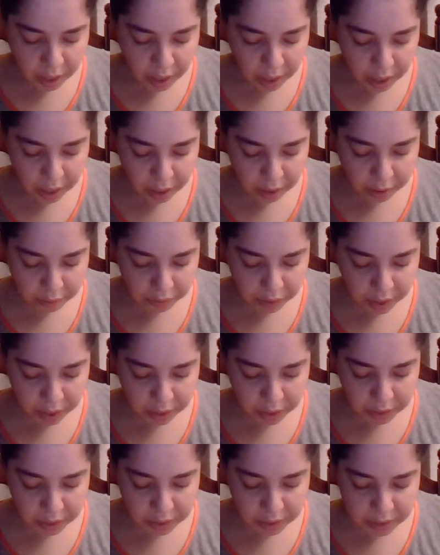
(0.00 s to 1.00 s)
have
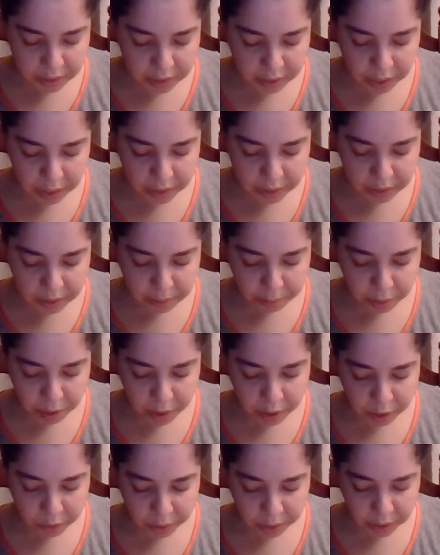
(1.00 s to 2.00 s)
at least a
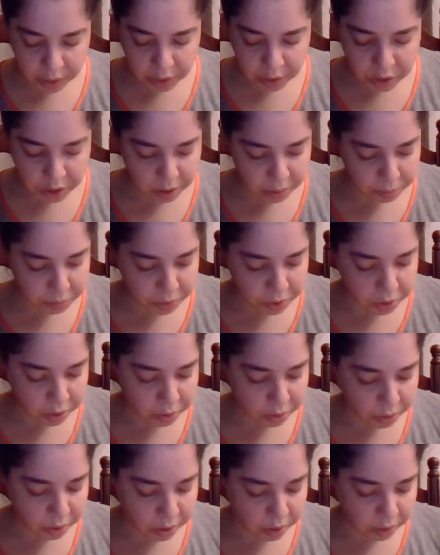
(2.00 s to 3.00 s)
symbolic relationship
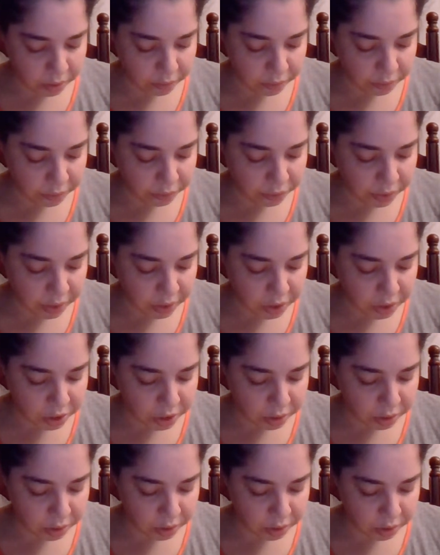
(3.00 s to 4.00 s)
to a
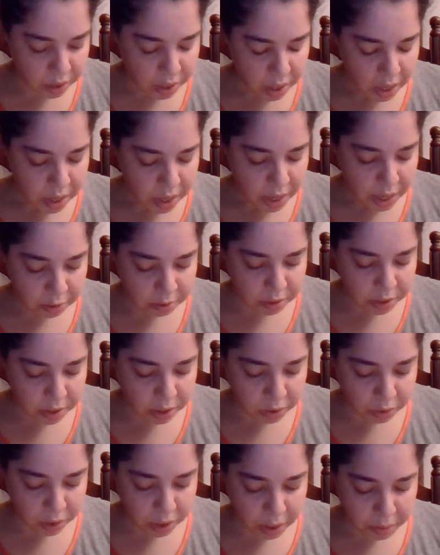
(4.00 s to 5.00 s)
conventional
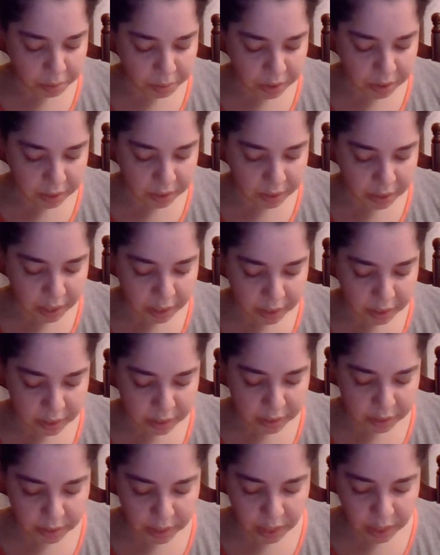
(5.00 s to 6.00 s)
heterosexual object. That
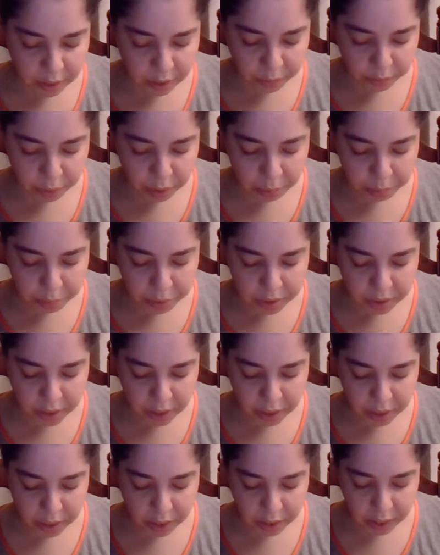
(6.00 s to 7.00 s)
is, they
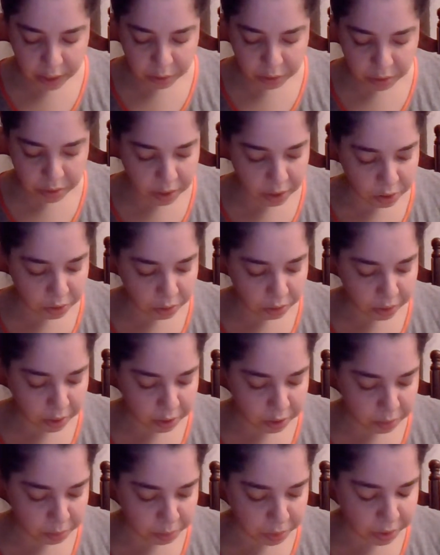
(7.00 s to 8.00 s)
represent a heterosexual
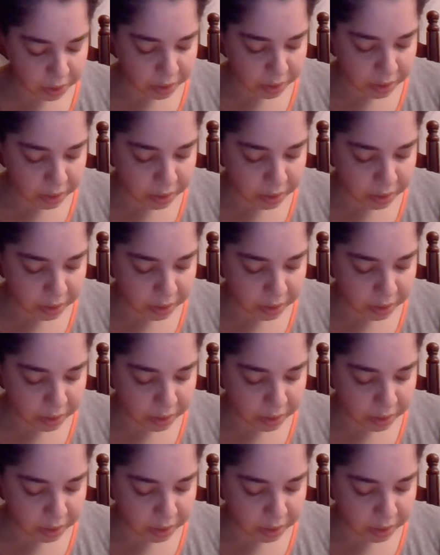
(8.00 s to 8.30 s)
experience